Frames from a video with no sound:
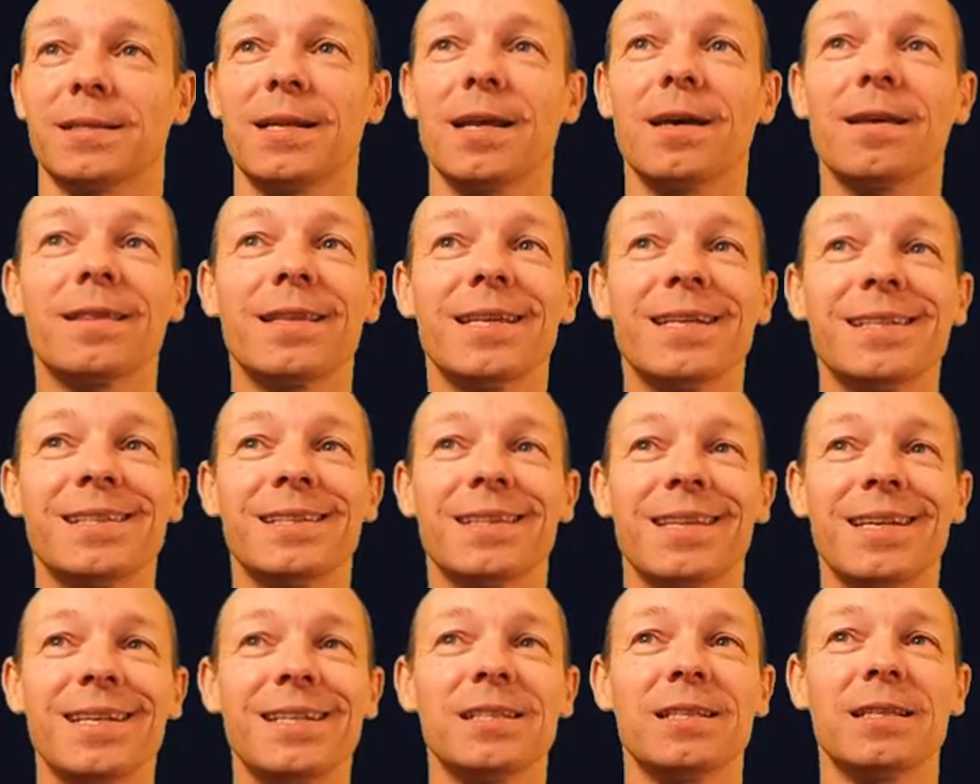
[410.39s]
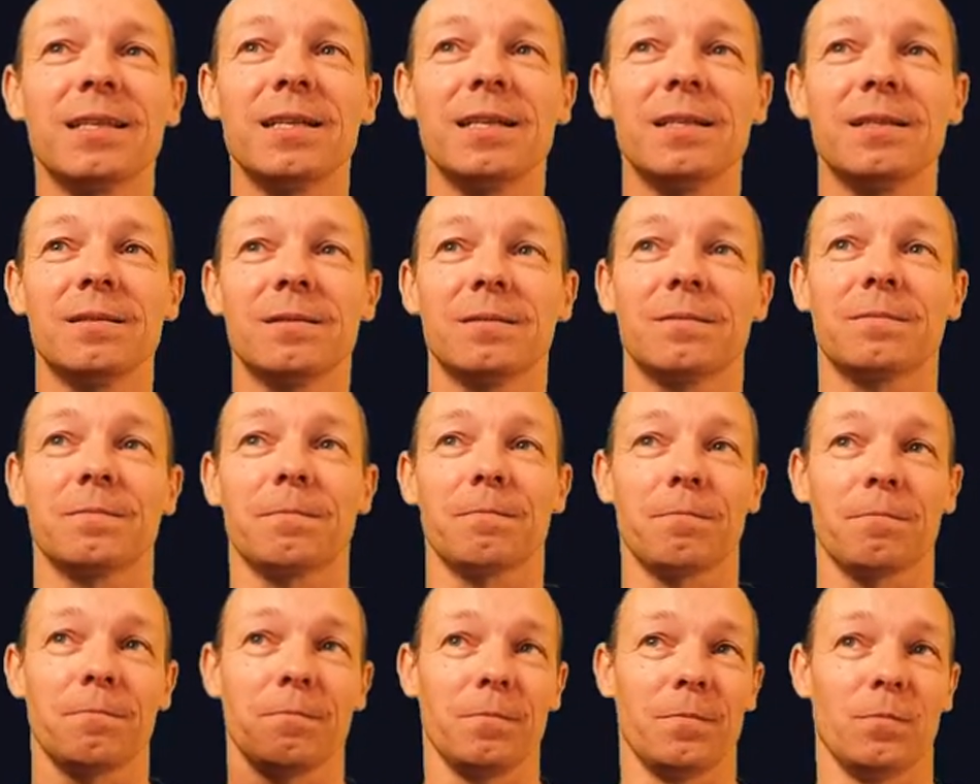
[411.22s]
Now, these, these, these
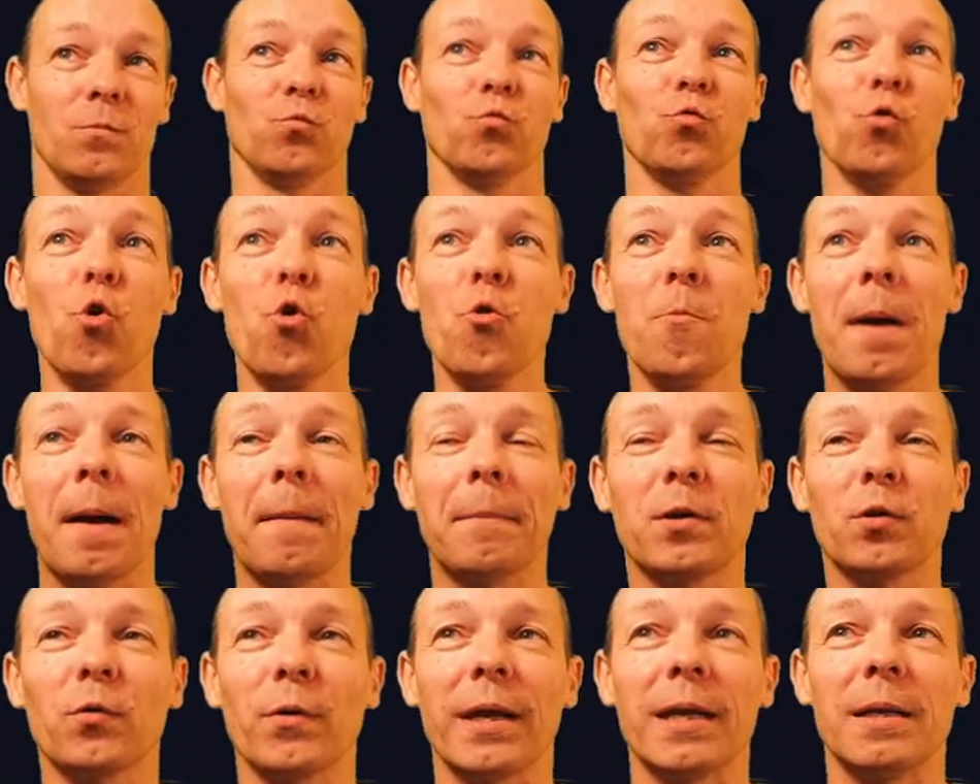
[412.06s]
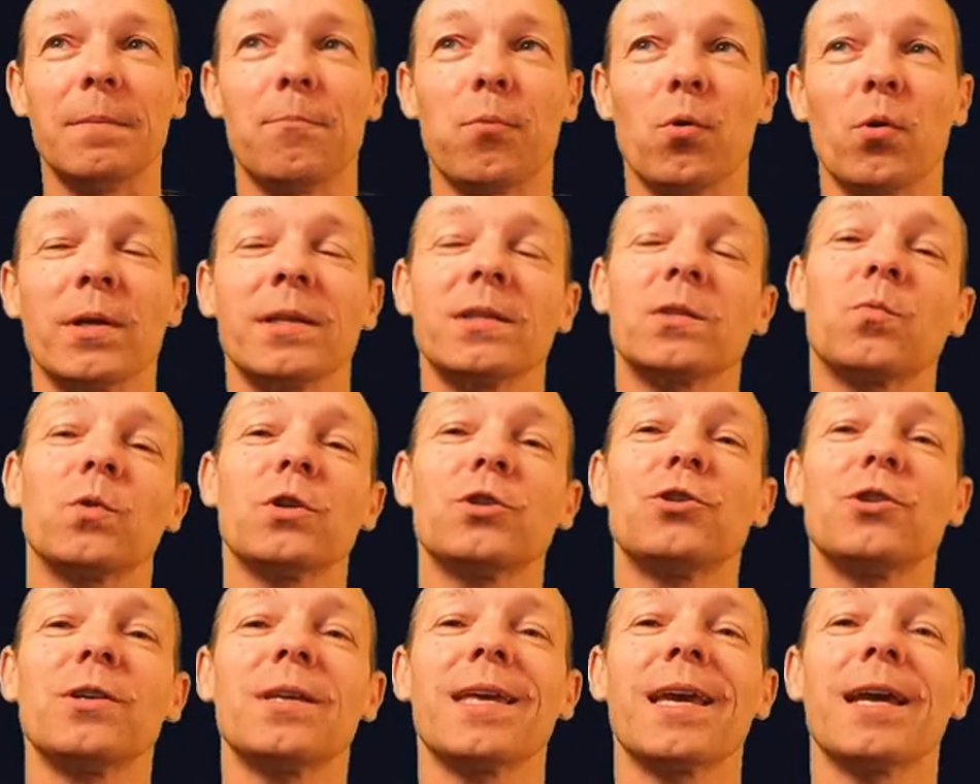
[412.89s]
room upgrade points,
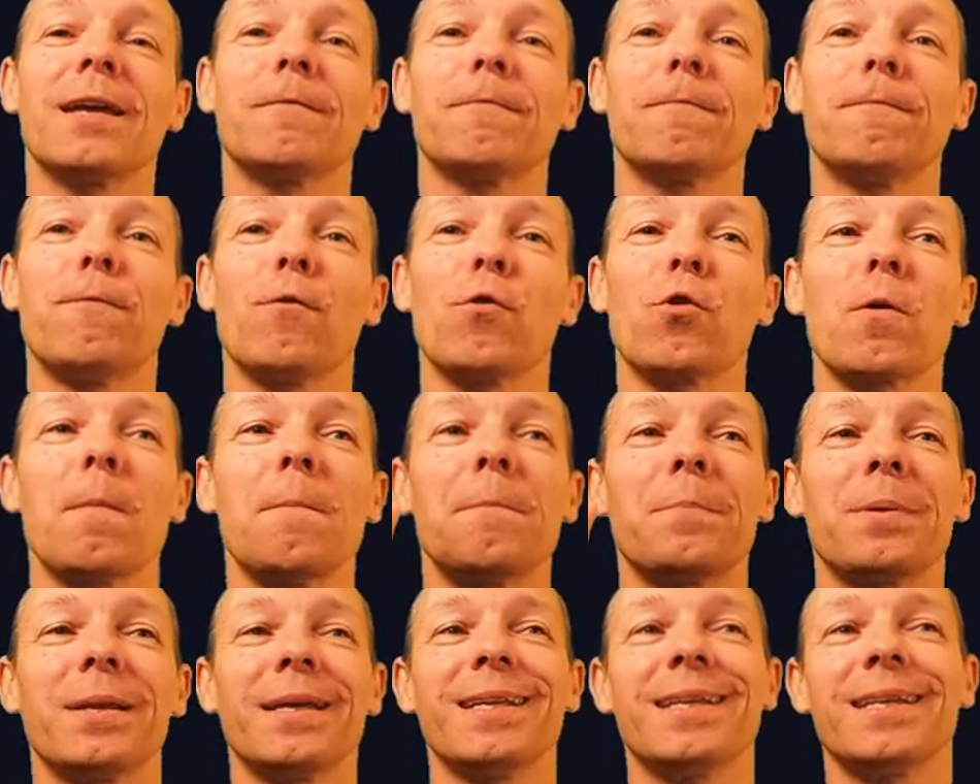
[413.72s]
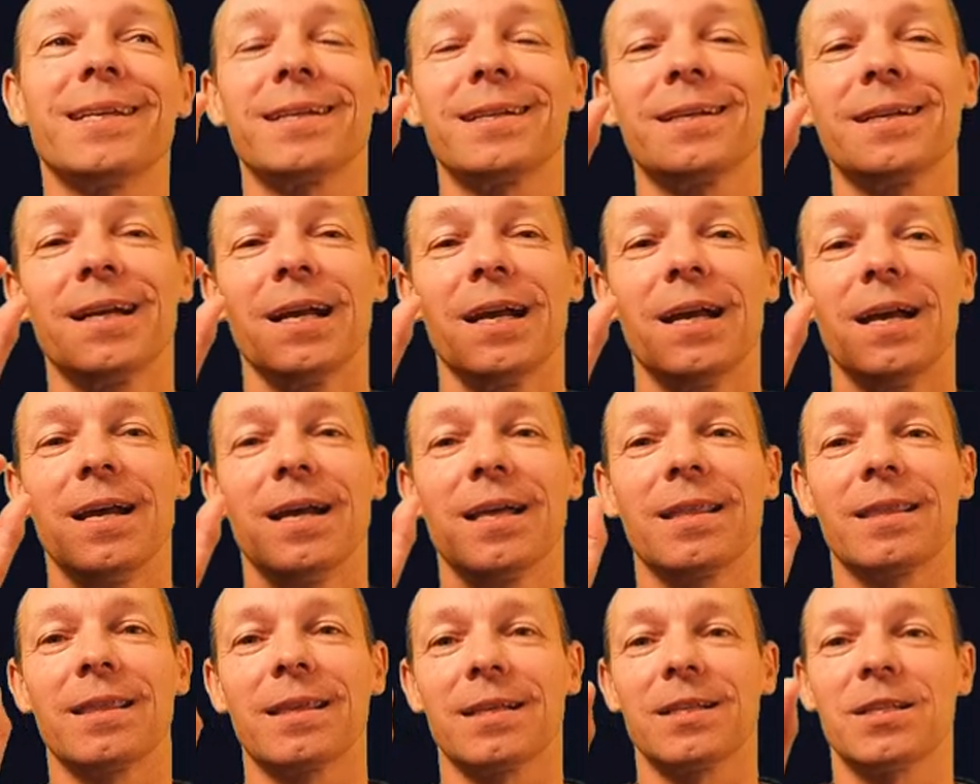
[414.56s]
what you get for completing
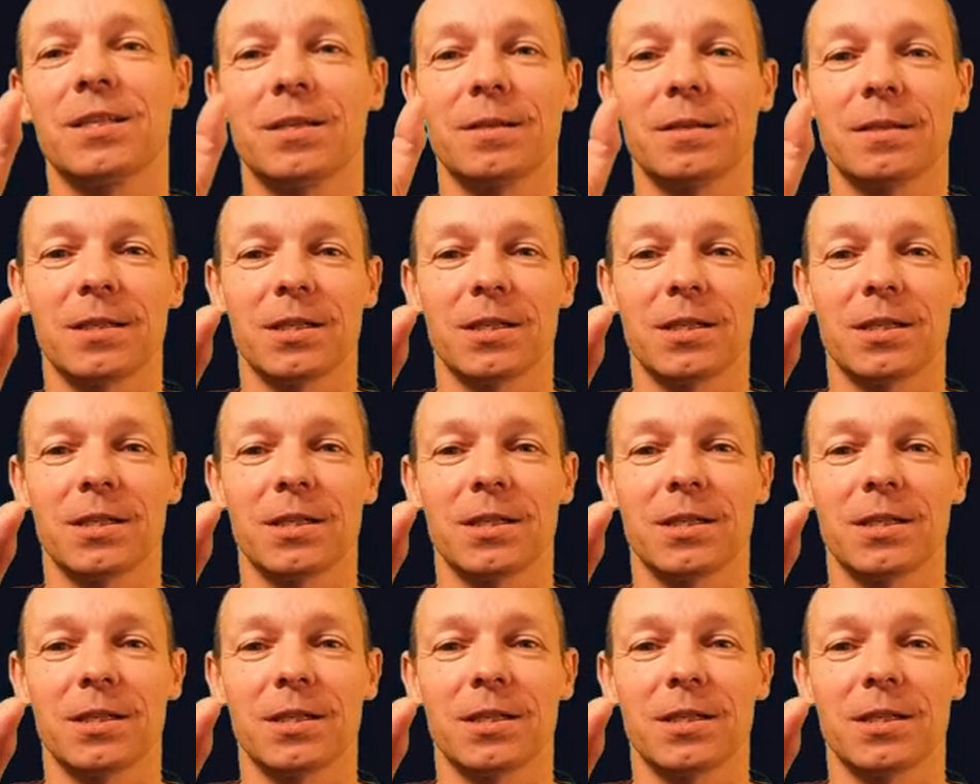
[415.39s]
the,